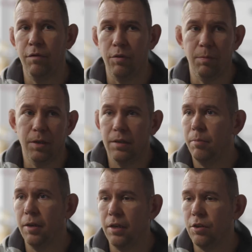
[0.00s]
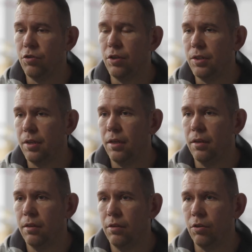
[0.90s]
if we picked up any injuries,
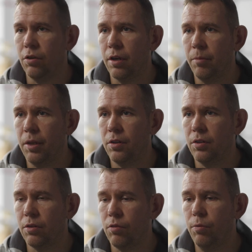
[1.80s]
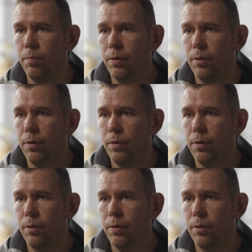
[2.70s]
then you could come into the group.